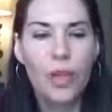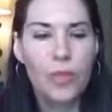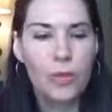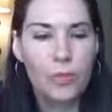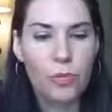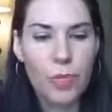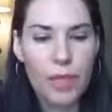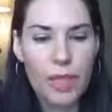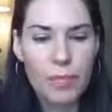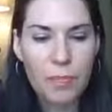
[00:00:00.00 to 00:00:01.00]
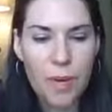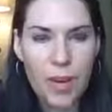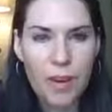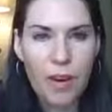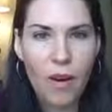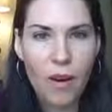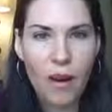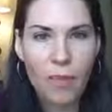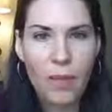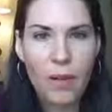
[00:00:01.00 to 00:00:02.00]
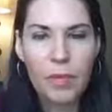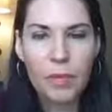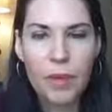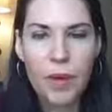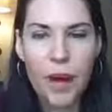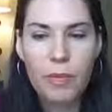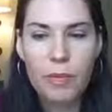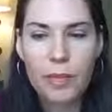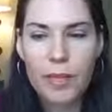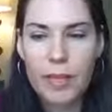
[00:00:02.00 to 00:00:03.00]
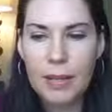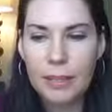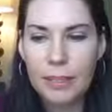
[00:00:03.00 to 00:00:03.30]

this really big arm. It was probably,